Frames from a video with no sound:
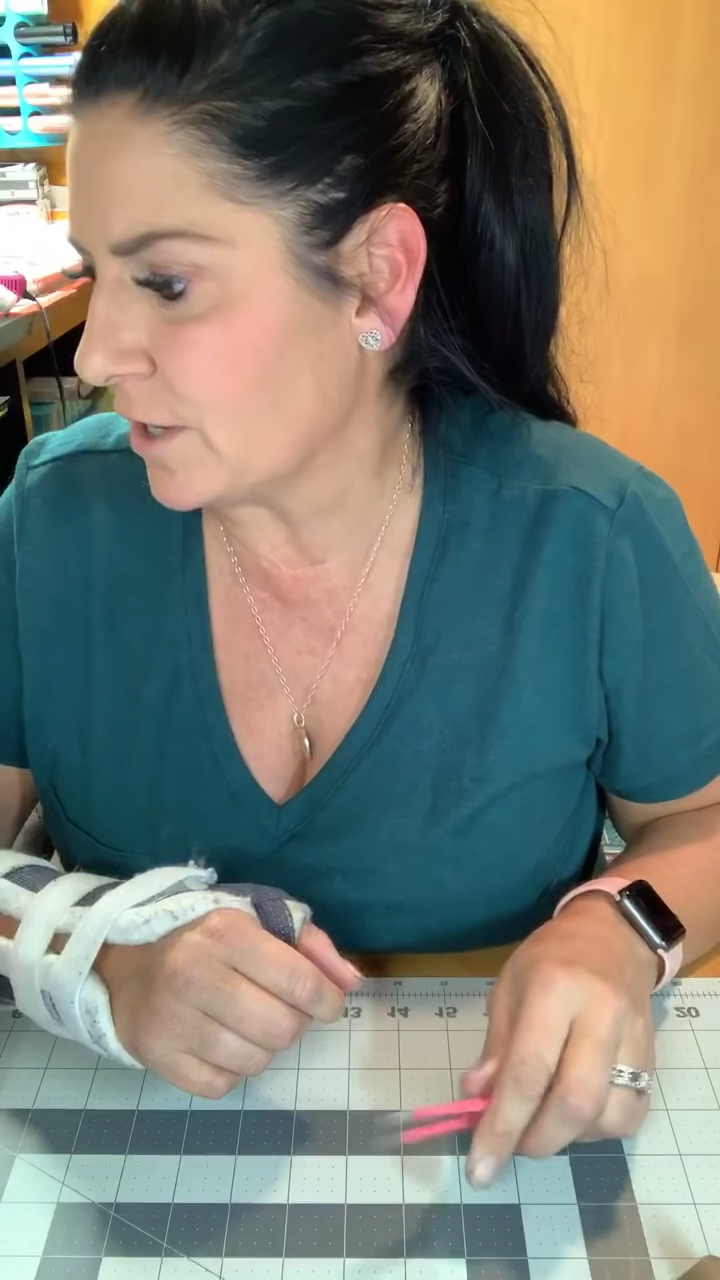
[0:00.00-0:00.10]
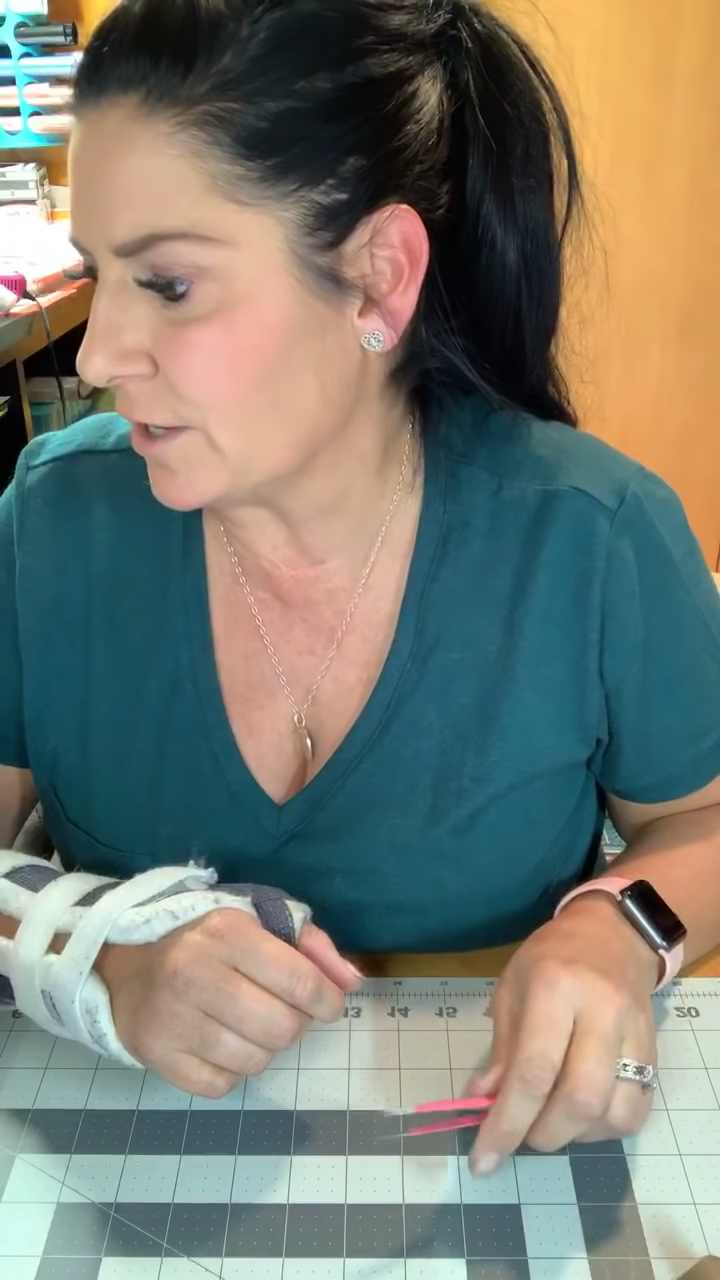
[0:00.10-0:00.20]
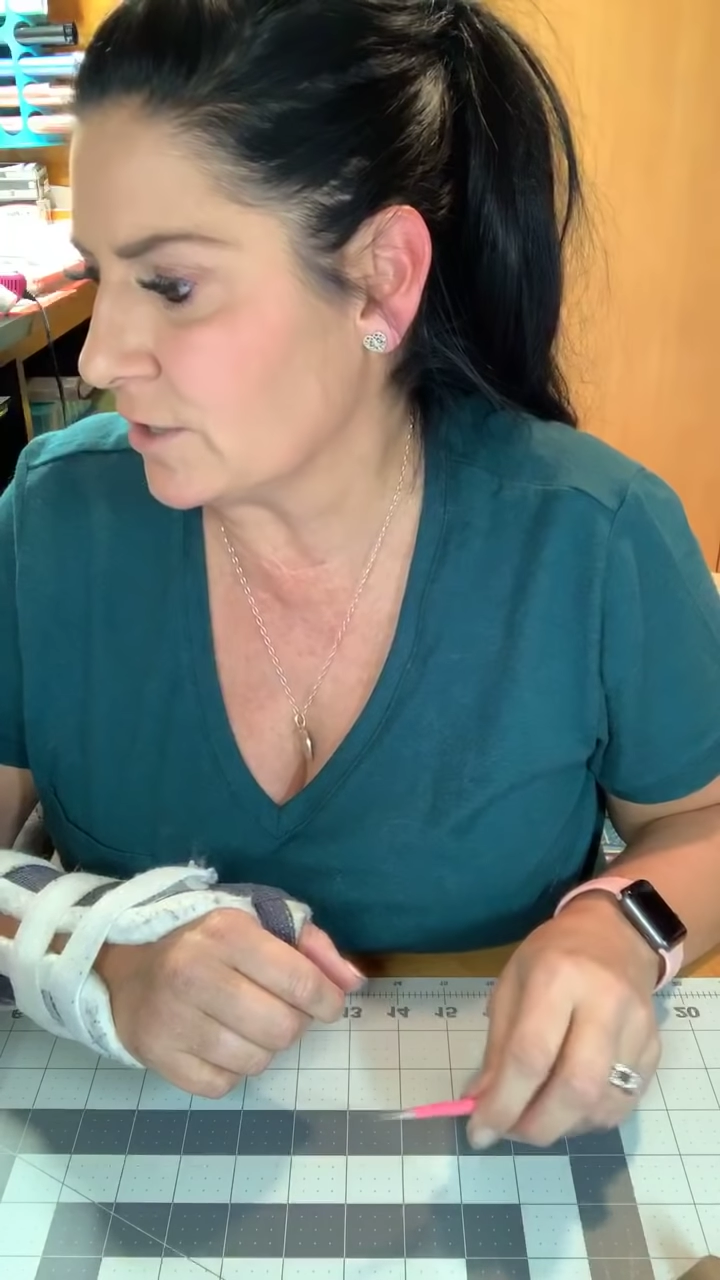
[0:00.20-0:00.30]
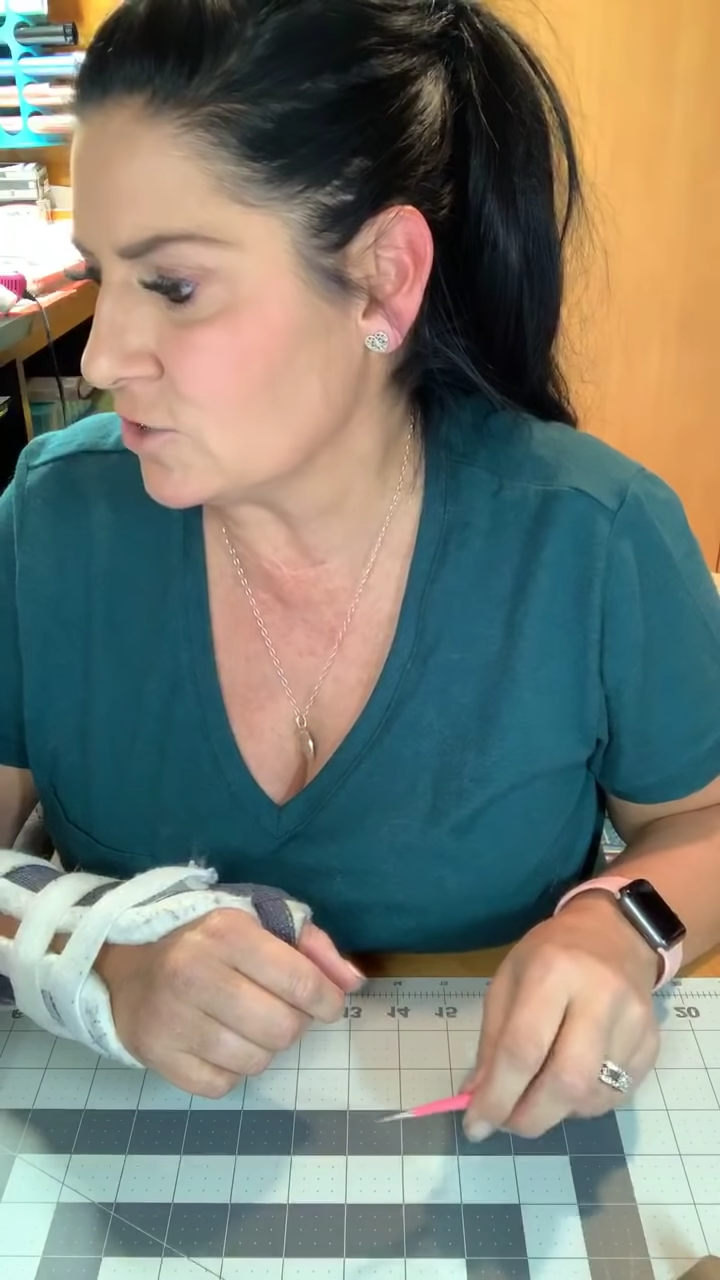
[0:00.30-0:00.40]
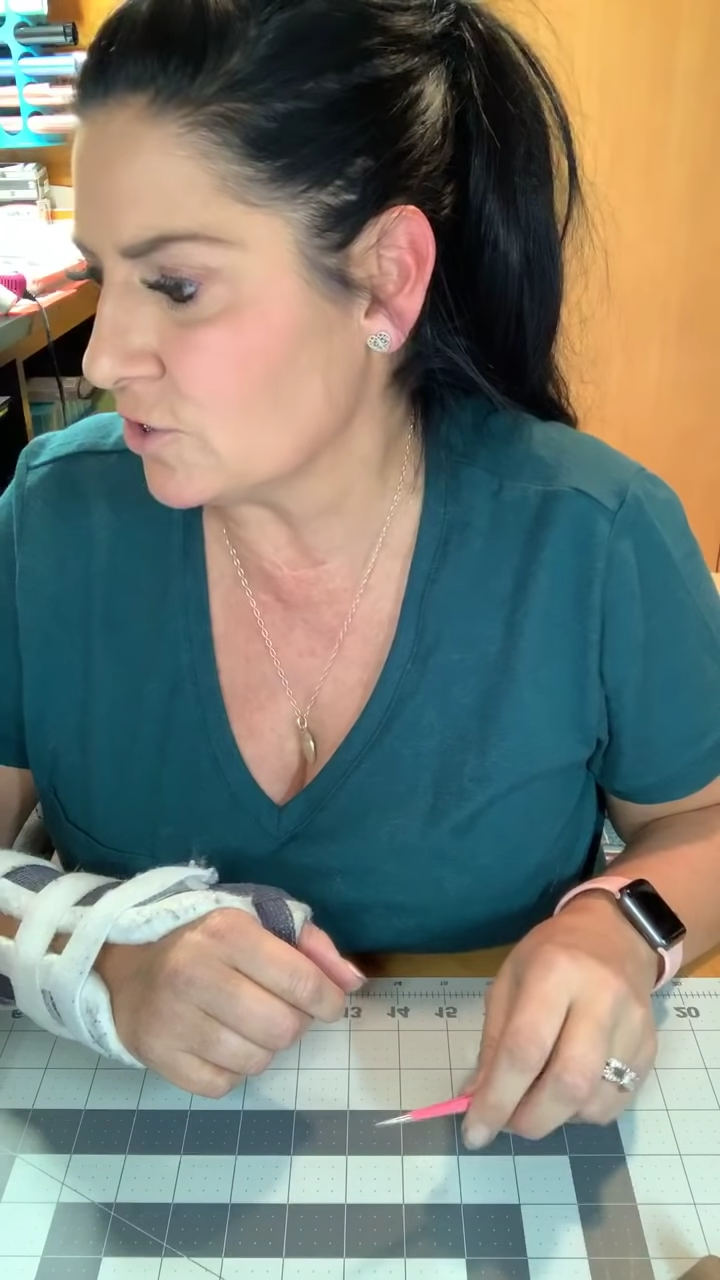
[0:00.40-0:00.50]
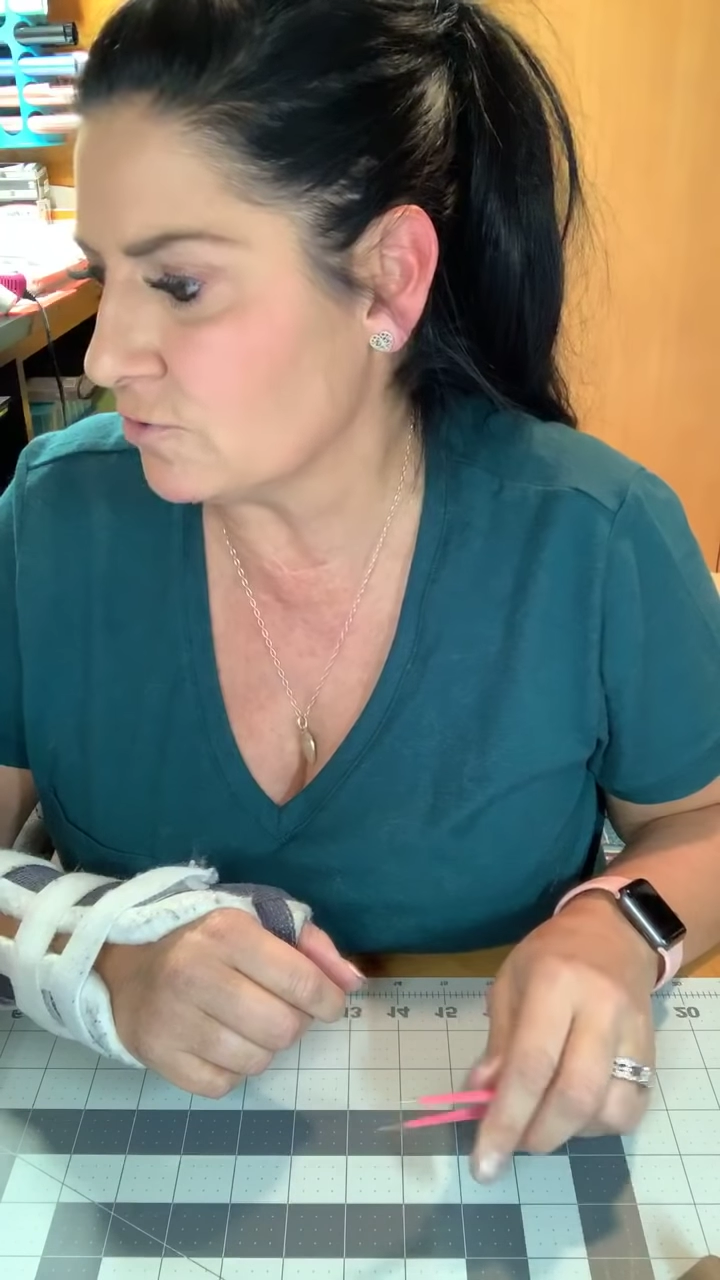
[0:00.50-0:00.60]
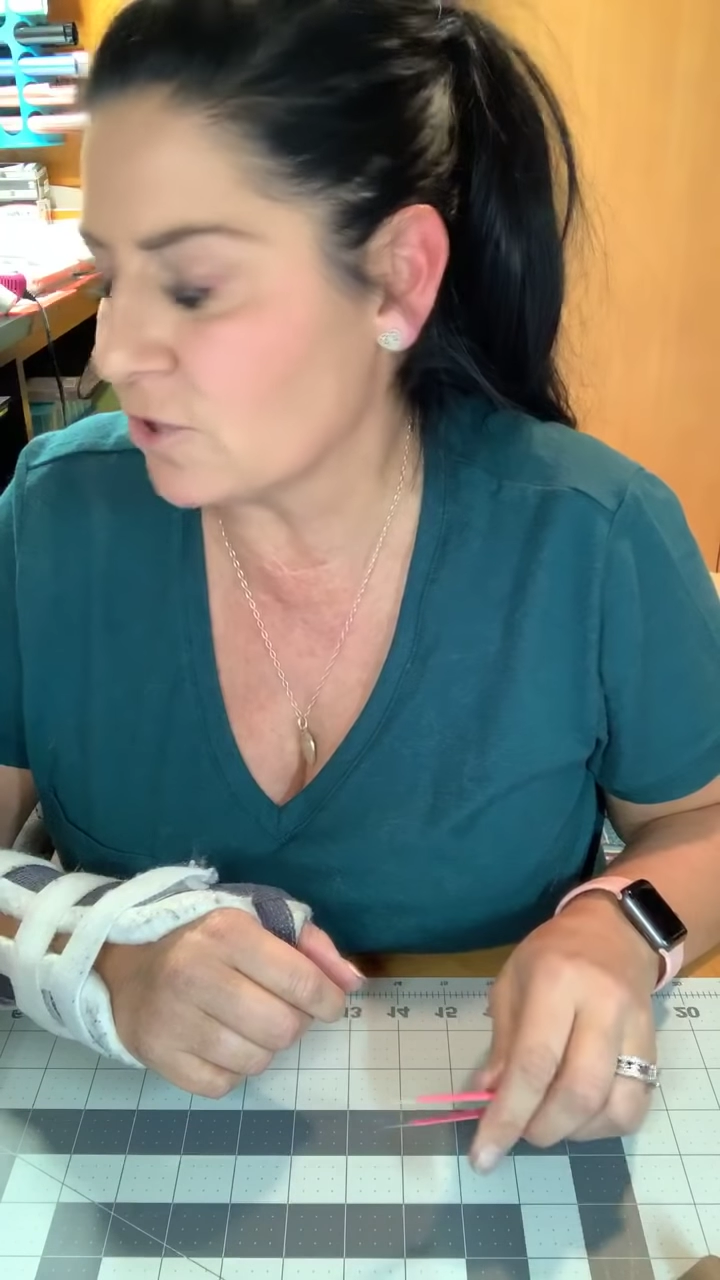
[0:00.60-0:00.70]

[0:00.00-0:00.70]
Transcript: I do